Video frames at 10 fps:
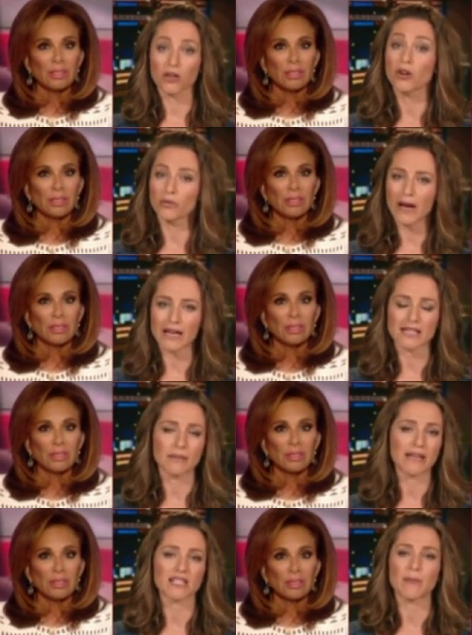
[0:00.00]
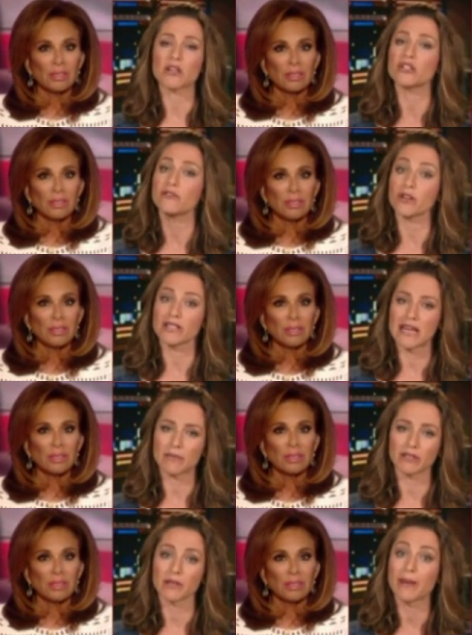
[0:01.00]
Speaker 1: Correct. I mean, especially, for
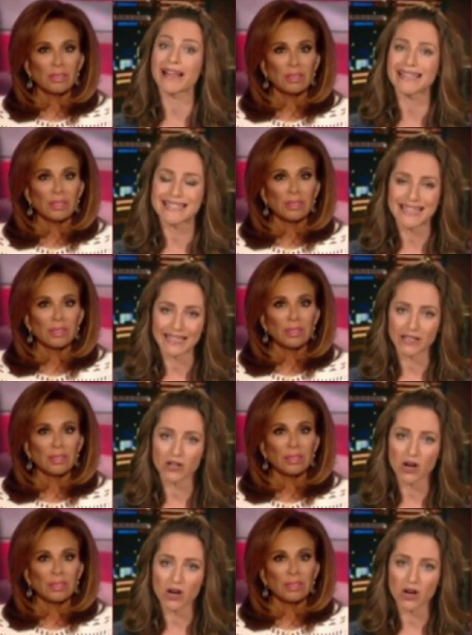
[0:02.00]
example, in the Palestinian